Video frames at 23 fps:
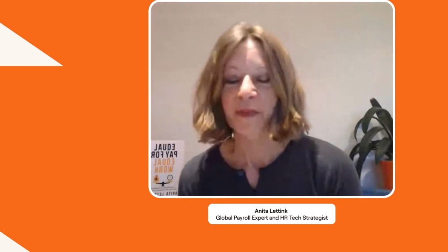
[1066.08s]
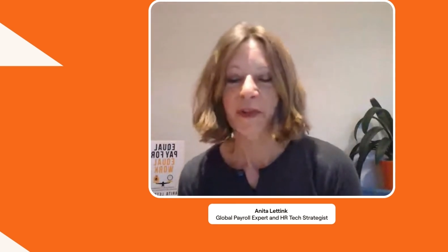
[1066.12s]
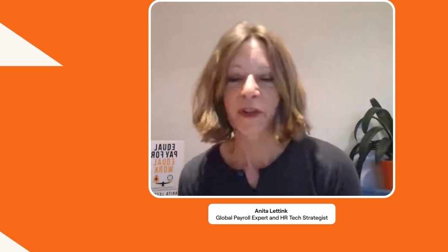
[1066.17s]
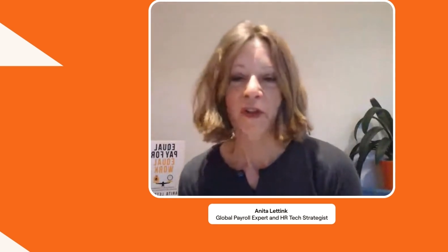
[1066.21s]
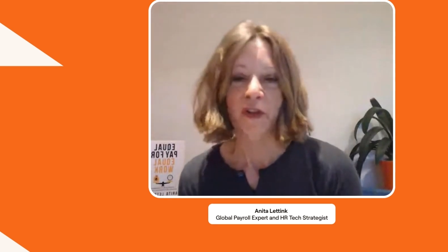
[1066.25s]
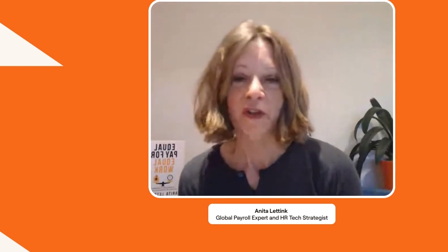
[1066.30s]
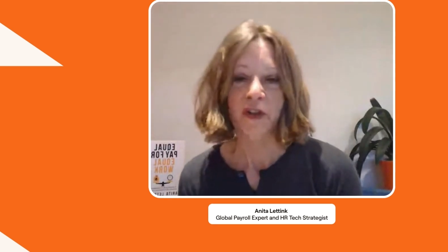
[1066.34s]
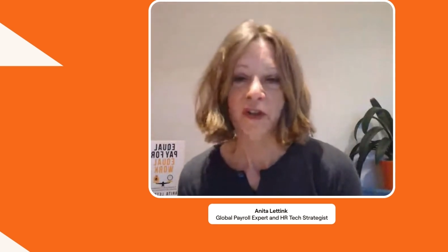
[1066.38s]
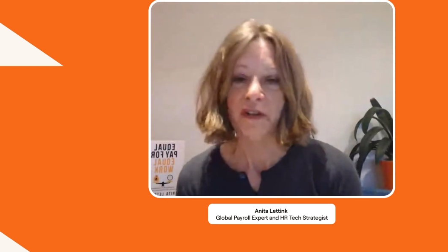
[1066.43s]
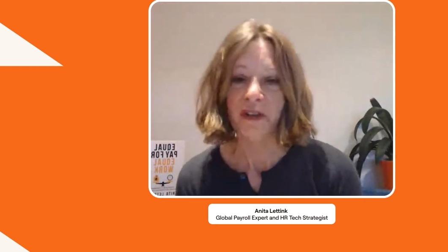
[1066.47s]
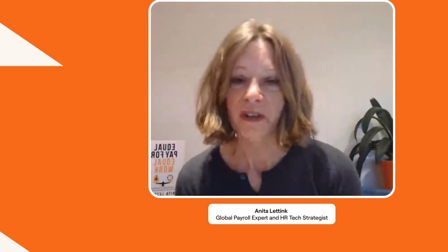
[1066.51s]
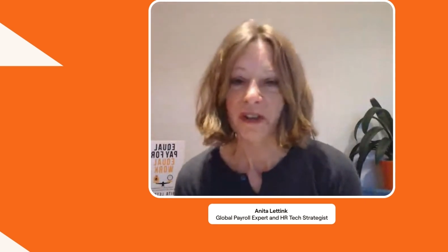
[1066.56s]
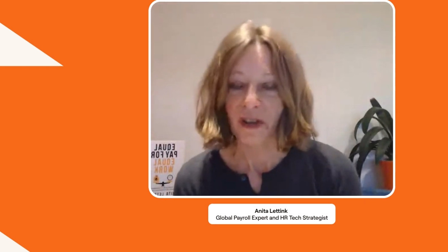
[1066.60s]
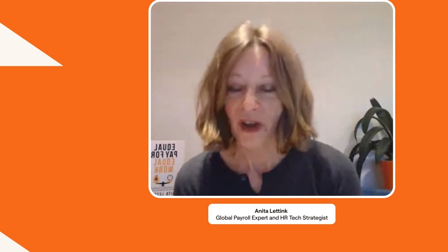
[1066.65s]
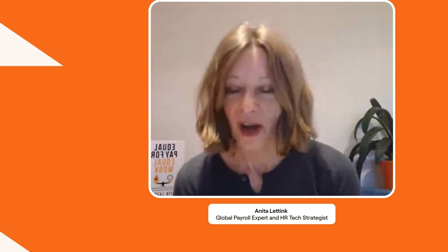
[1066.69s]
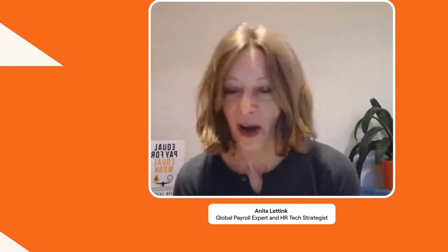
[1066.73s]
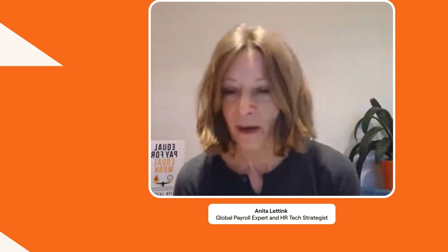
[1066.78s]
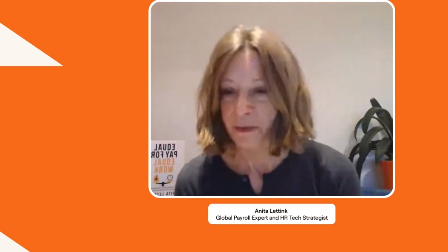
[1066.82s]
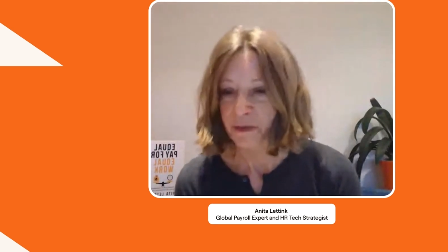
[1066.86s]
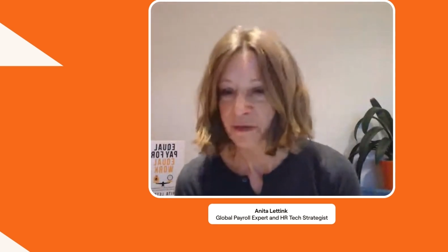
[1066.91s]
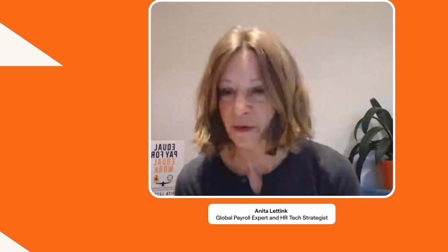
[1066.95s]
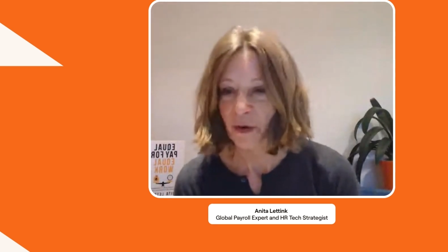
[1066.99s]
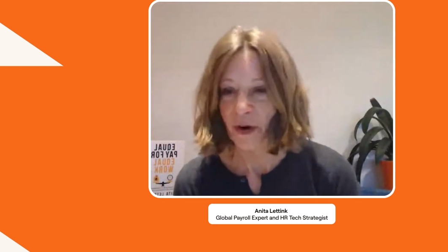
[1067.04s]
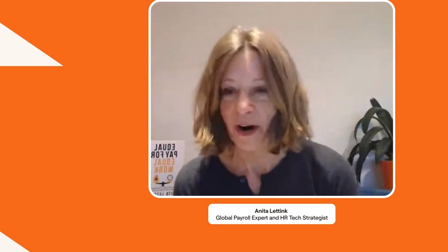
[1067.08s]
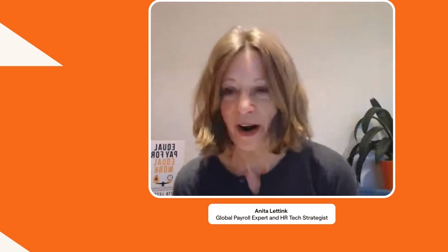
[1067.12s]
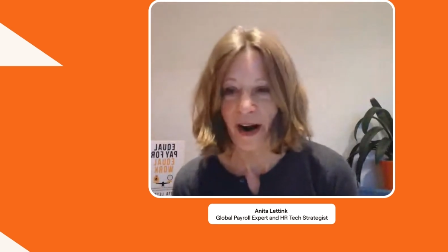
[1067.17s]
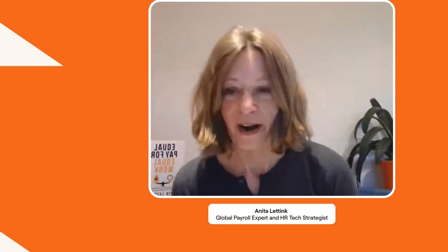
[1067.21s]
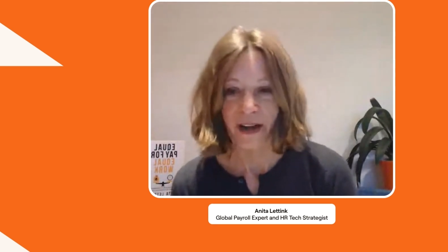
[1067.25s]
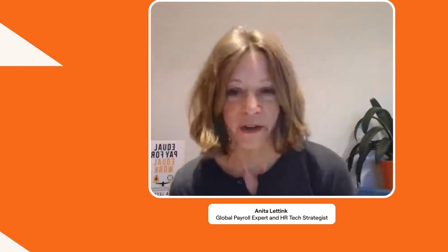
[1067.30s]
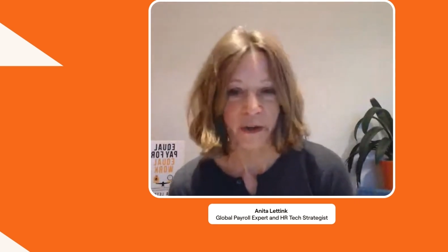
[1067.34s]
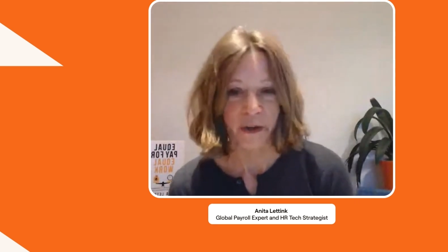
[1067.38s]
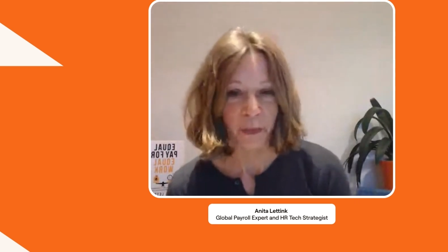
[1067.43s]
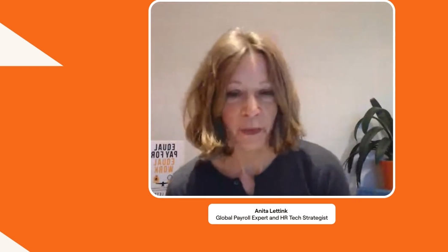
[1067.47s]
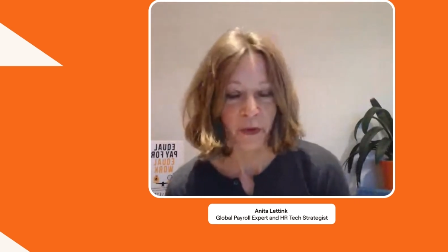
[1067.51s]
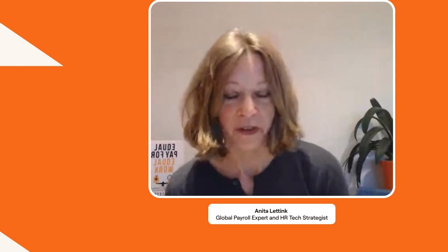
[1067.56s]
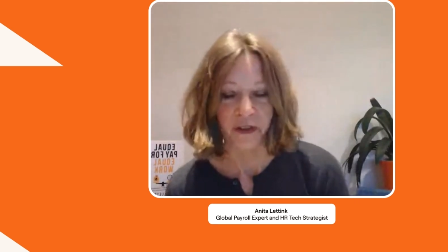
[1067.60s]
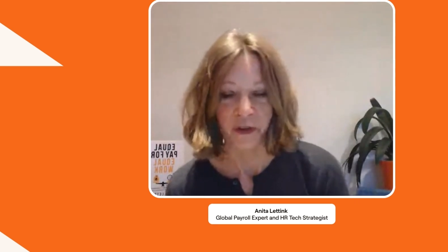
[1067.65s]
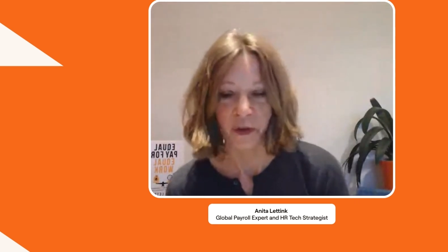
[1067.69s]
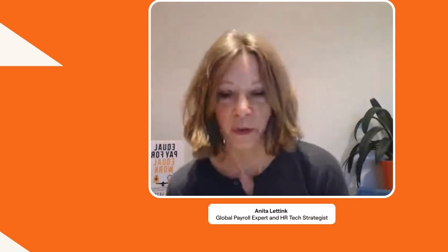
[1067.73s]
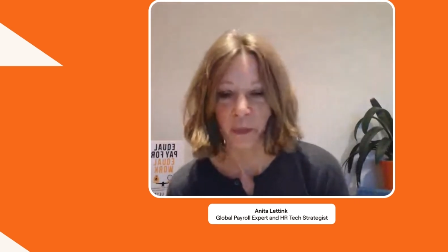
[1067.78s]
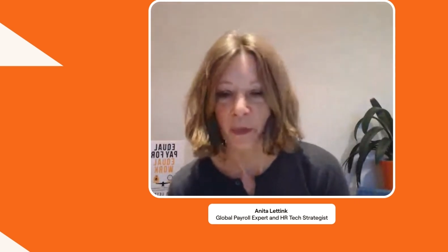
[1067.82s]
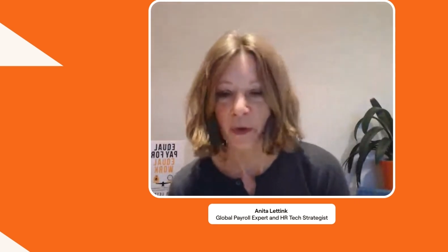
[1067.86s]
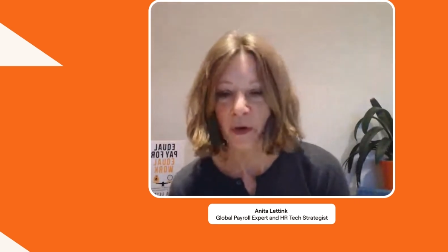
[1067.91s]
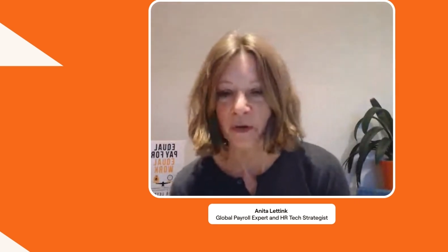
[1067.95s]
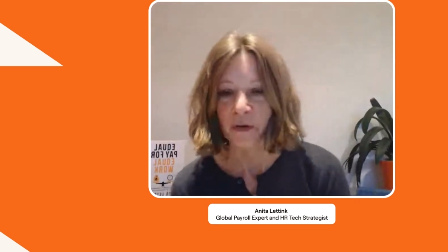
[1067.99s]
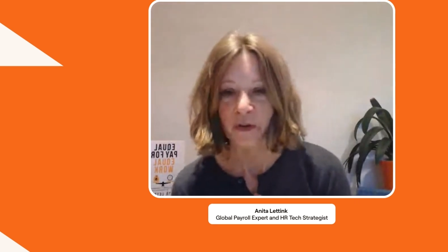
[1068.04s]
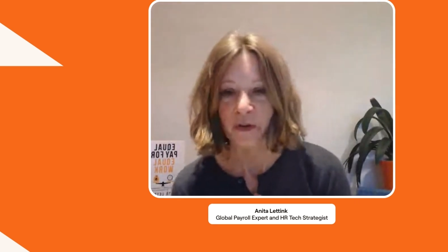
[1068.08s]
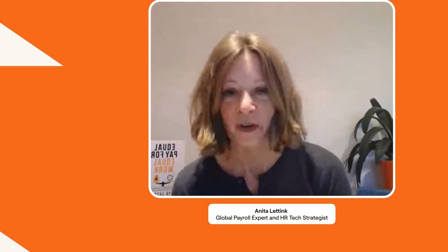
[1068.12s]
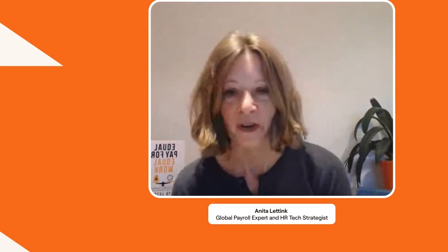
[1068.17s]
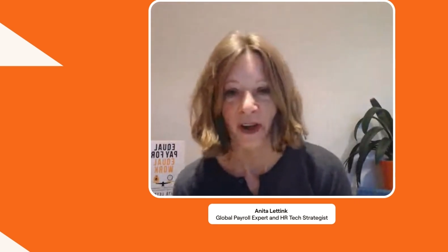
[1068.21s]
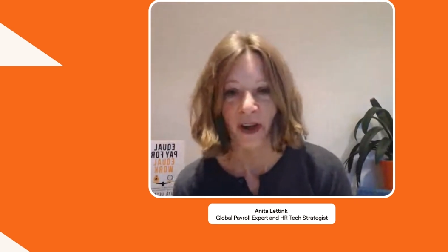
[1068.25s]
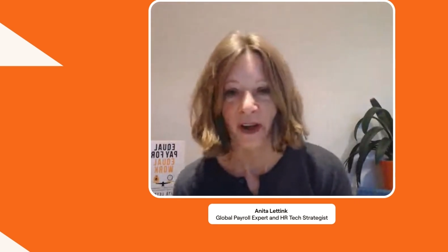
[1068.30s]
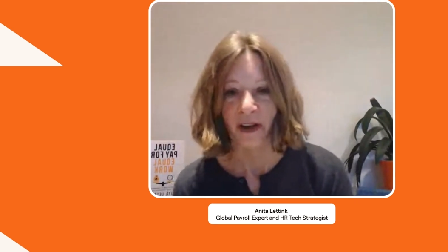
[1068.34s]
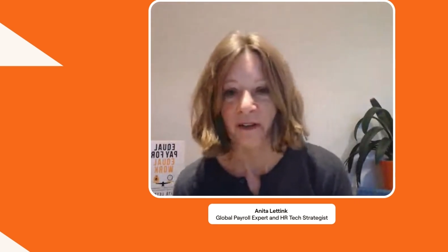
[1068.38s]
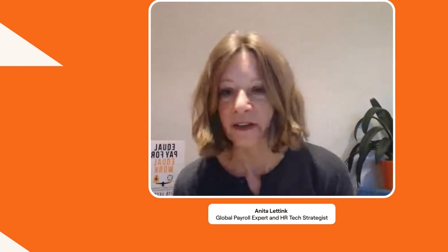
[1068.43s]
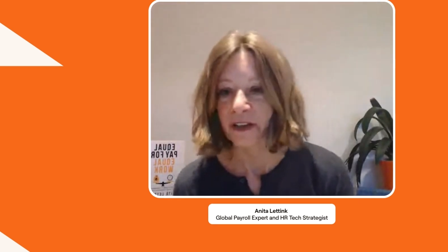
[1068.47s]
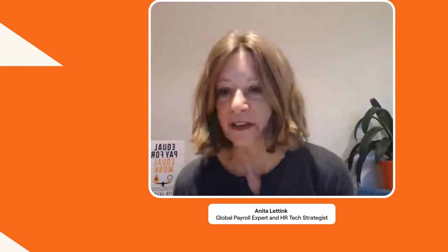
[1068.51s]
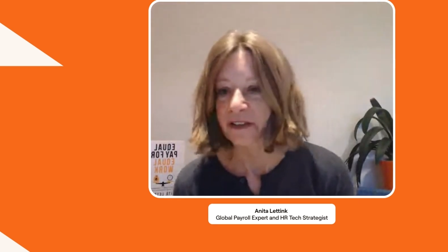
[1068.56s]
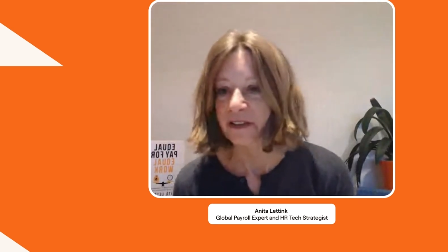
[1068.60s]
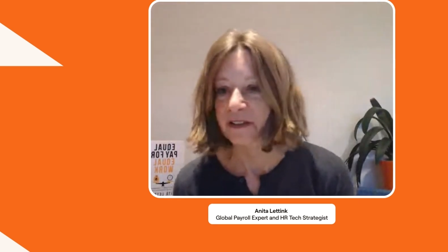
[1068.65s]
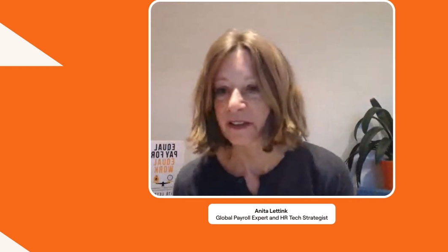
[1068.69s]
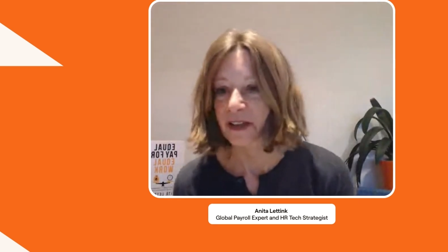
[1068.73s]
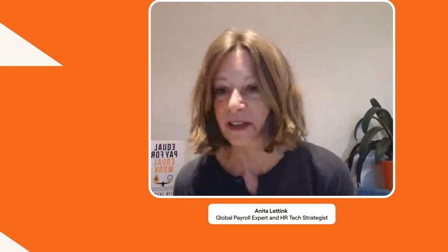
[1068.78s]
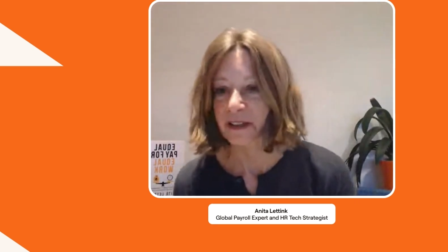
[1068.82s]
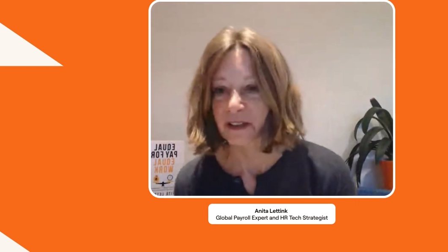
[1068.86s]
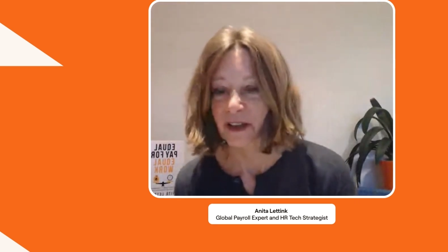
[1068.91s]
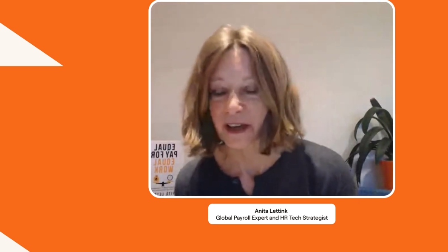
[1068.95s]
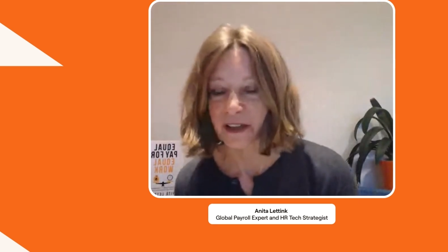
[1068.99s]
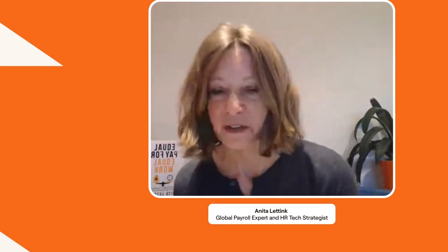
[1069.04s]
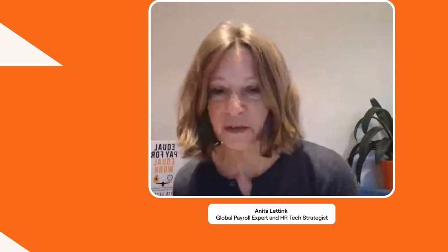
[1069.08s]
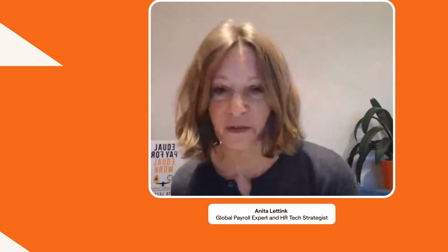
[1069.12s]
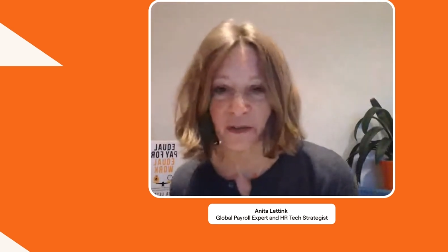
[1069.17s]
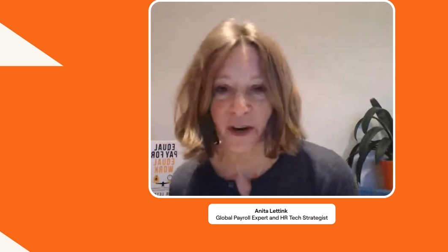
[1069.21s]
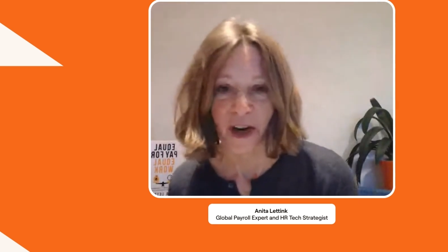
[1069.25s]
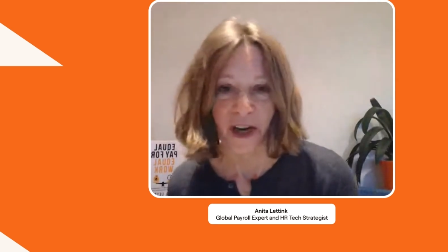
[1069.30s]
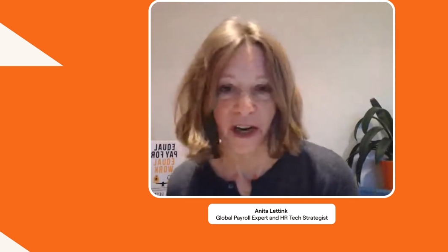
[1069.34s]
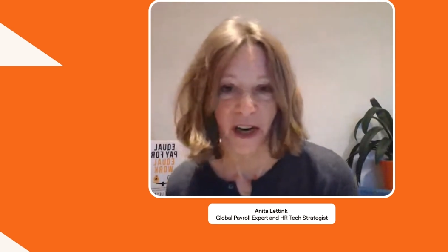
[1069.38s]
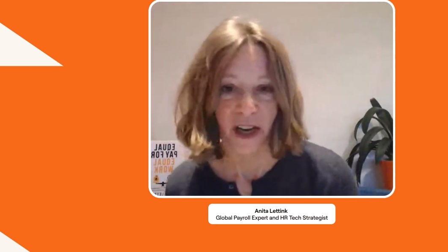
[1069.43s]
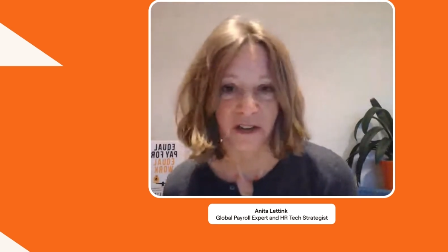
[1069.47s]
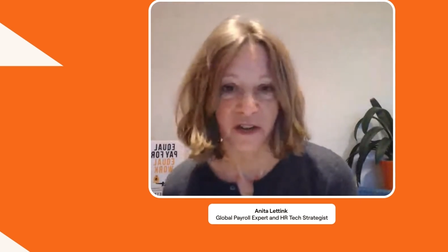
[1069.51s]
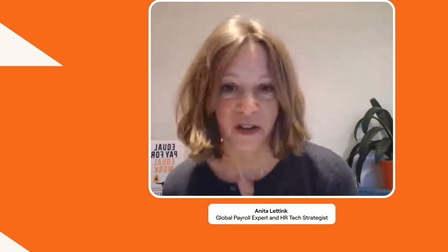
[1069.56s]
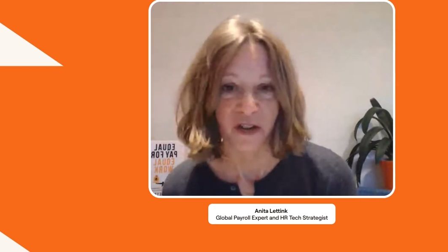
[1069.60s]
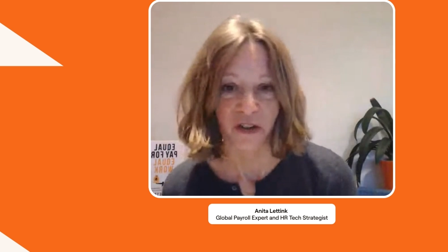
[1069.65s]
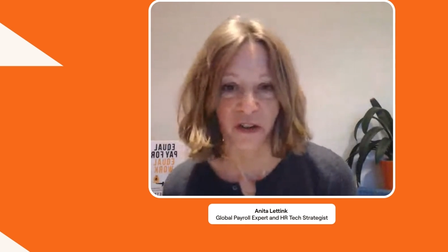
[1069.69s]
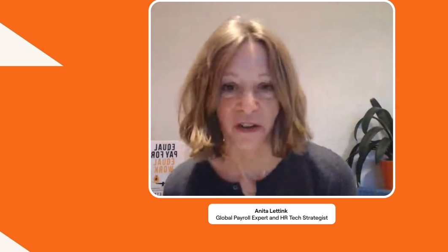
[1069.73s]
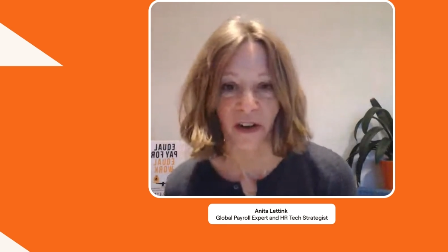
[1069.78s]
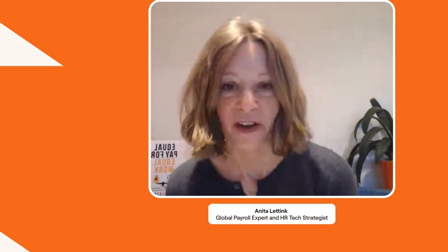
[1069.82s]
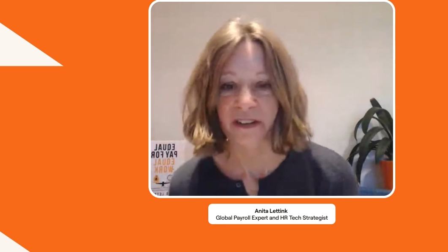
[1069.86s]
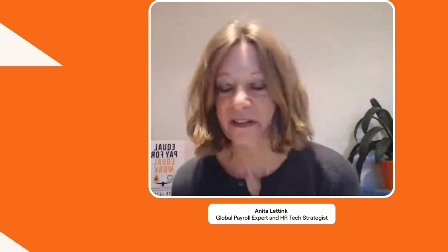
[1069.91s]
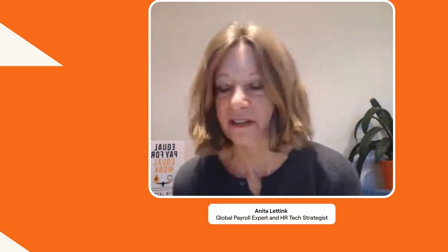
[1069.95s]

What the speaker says: You should adopt 4 I's principles on everything that is financial.